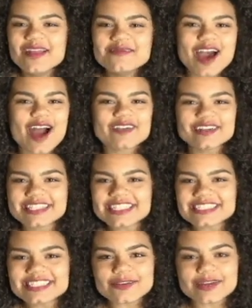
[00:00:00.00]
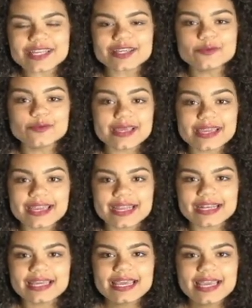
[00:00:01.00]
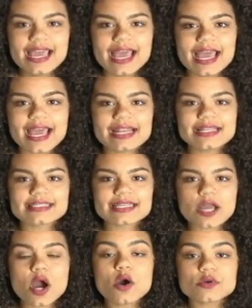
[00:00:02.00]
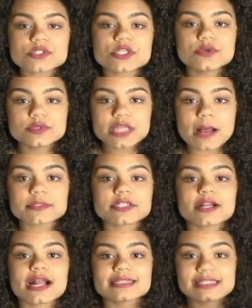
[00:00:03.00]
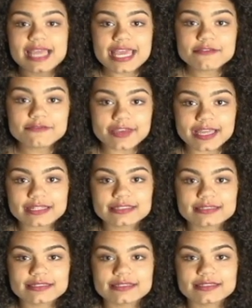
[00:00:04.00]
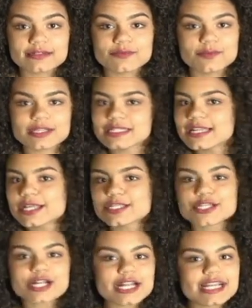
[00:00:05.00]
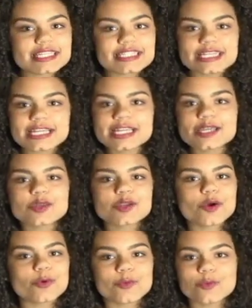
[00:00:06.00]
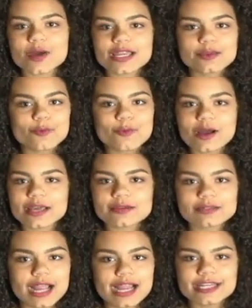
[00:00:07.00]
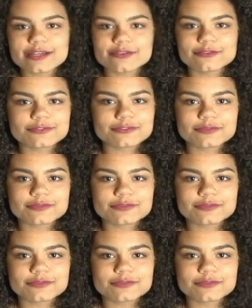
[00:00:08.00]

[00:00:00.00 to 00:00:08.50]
I'm not really sure what you mean." And he's like, "Oh, so you adopted her as an infant? Was it a surrogacy? You know what? What kind of?"